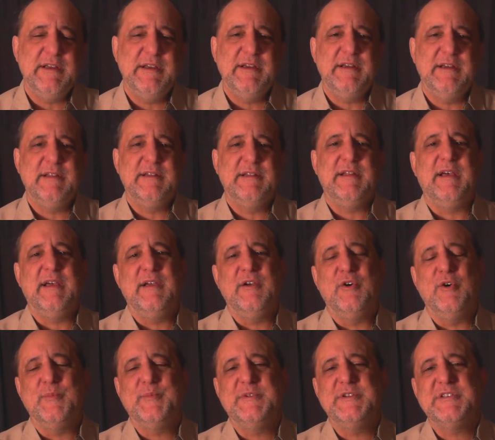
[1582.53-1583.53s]
and I
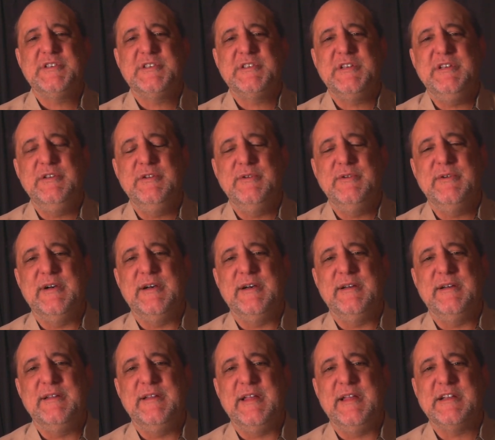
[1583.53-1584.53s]
hope to see
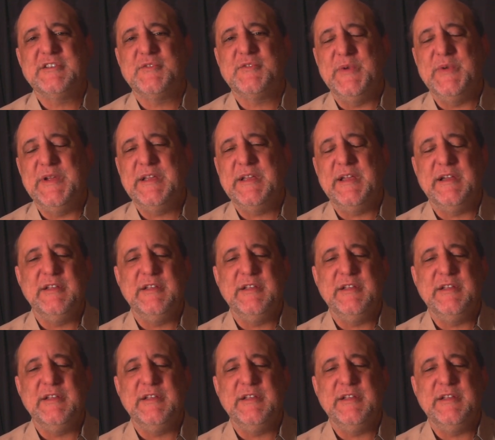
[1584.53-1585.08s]
you next week.